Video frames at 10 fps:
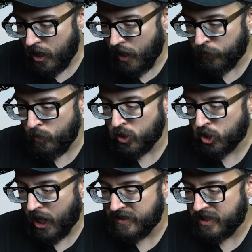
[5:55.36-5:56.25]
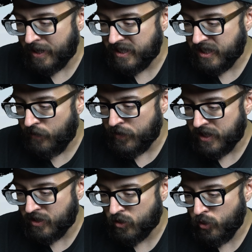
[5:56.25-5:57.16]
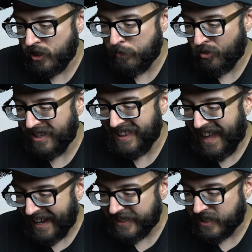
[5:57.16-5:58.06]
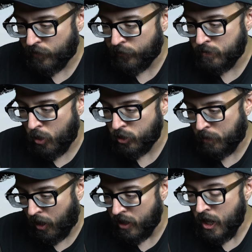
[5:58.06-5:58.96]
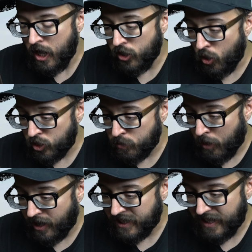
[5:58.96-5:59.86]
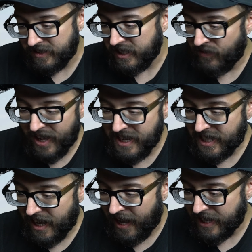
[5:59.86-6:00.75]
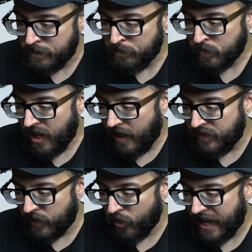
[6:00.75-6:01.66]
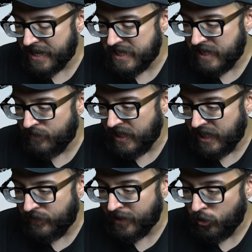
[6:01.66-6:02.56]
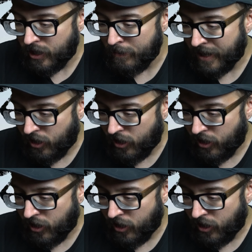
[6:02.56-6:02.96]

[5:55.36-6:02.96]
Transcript: From Wisconsin myself, and things are really pretty lax here for the most part. No smog testing of any kind. I've never had a DMV even look at my